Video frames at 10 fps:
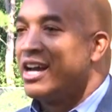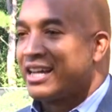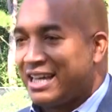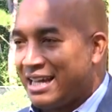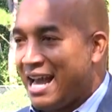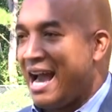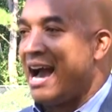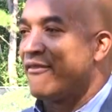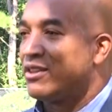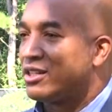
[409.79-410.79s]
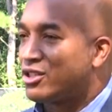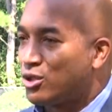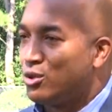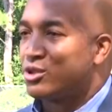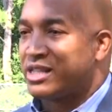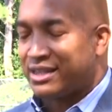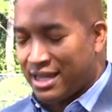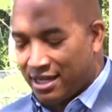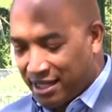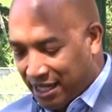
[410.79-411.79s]
can have the tools that
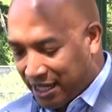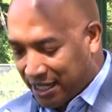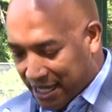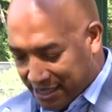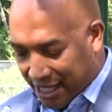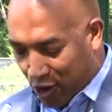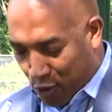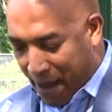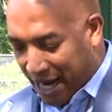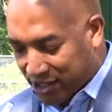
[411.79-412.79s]
they need as they go back